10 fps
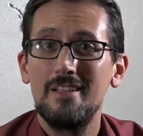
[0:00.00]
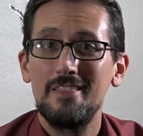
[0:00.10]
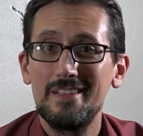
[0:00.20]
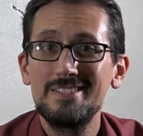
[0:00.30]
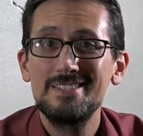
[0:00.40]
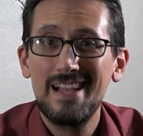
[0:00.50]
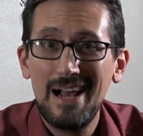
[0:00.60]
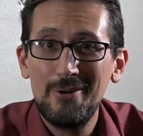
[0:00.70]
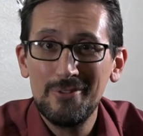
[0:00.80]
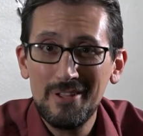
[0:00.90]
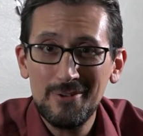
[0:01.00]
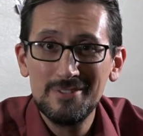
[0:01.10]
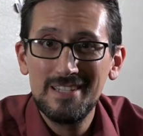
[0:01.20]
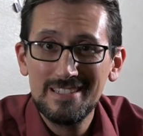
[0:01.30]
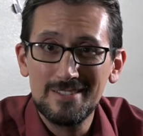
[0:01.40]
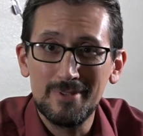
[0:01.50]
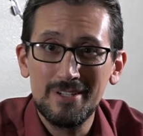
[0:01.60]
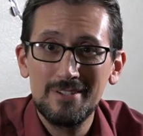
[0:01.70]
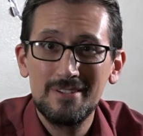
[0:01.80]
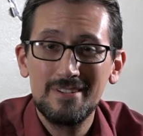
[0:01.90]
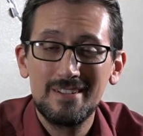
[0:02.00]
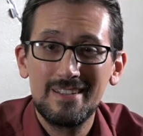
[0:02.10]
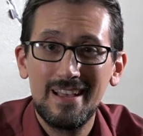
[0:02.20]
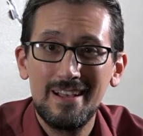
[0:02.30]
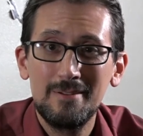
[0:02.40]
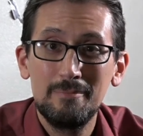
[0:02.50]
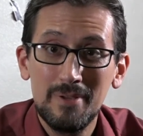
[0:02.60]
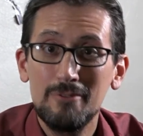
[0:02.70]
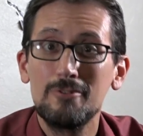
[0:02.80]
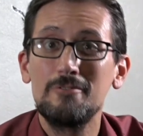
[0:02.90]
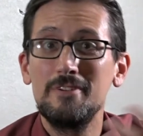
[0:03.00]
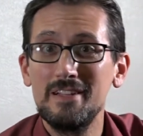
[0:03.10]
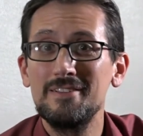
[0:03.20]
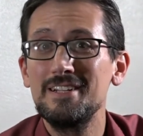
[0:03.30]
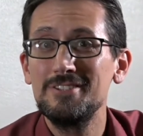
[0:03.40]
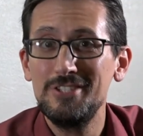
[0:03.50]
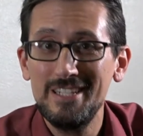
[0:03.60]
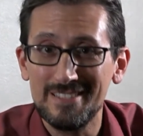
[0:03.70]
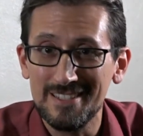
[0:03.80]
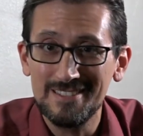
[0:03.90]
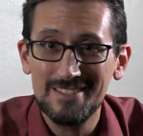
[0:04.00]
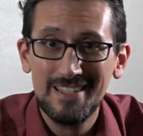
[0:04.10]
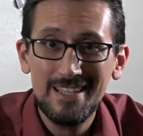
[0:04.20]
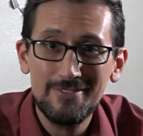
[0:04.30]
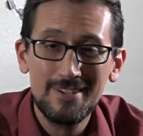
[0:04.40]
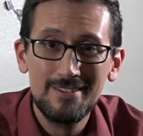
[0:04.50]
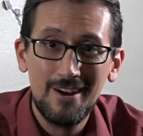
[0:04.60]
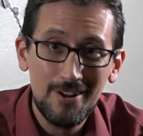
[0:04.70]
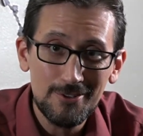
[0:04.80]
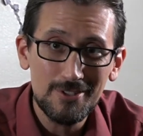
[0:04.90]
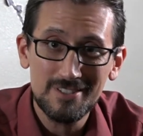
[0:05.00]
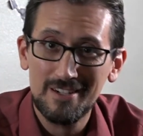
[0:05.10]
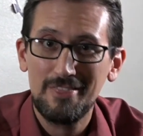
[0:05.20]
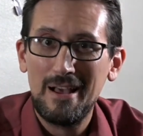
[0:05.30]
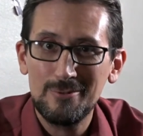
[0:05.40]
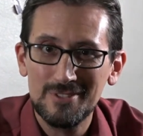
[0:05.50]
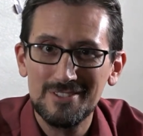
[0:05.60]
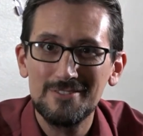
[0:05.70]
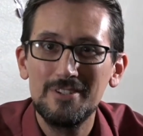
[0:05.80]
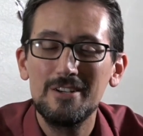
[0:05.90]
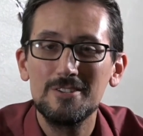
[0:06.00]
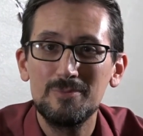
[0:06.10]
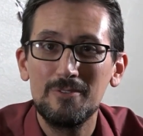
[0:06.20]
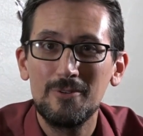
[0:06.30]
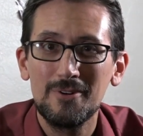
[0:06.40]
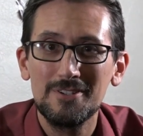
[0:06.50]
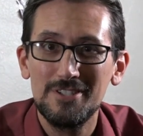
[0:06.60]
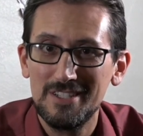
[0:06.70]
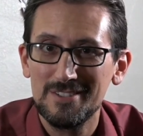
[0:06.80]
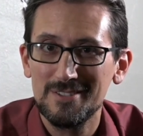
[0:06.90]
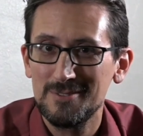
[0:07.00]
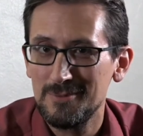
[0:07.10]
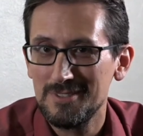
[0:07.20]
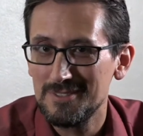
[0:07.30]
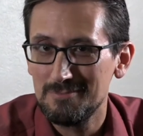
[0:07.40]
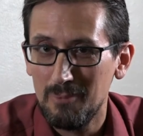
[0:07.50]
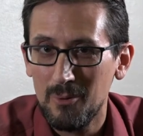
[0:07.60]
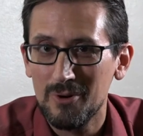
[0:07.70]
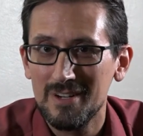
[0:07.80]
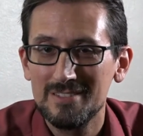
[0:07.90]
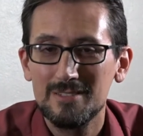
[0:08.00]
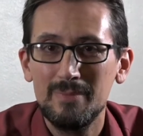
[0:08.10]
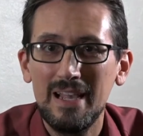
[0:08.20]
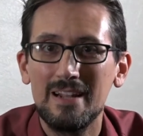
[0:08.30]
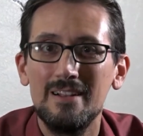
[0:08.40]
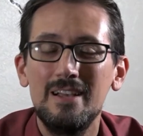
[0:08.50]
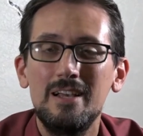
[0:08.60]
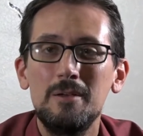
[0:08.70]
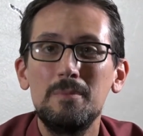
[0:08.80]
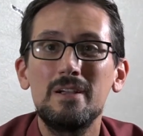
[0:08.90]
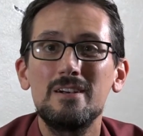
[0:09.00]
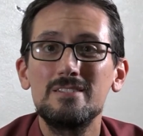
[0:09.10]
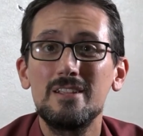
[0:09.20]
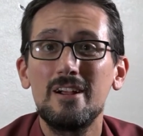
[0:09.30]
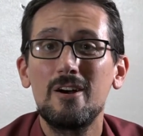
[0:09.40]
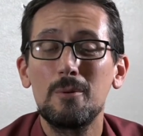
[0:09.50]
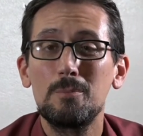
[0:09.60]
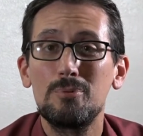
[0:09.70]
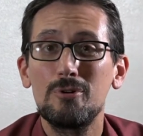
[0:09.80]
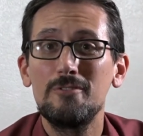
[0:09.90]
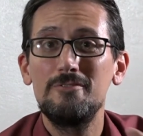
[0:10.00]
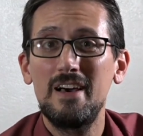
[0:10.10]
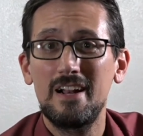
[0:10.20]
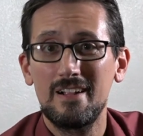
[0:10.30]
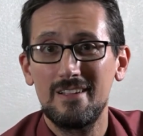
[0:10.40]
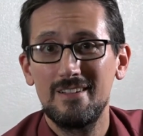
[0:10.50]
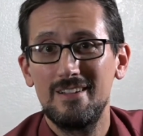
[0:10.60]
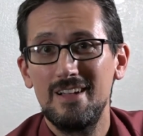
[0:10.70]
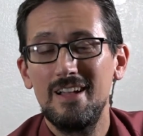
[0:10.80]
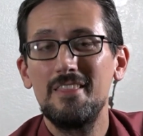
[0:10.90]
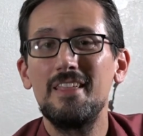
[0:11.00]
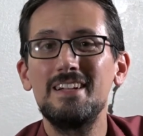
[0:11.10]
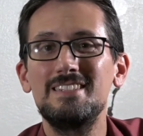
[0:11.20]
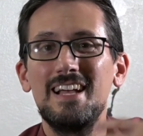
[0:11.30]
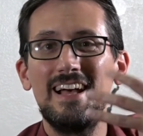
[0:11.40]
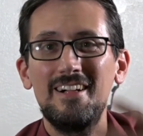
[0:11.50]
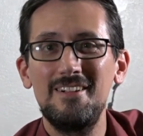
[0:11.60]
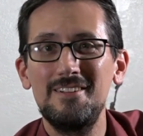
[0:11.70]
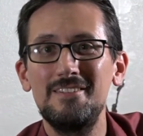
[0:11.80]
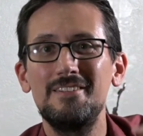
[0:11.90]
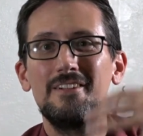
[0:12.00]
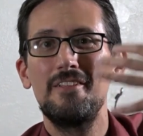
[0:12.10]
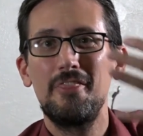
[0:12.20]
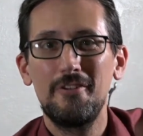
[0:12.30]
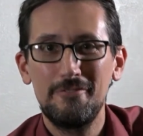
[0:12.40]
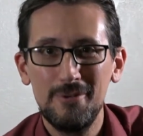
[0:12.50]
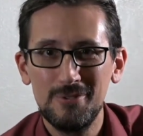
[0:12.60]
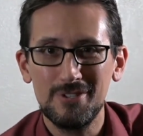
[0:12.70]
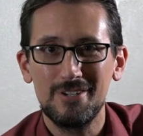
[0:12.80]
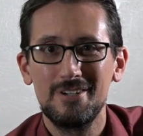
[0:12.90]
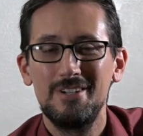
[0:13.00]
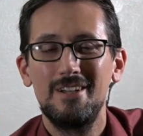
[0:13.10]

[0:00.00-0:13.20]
This is how the Old Testament can be revealing Jesus, even hundreds and thousands of years before Jesus was born as a man. Because they are prophetic. They tell the future.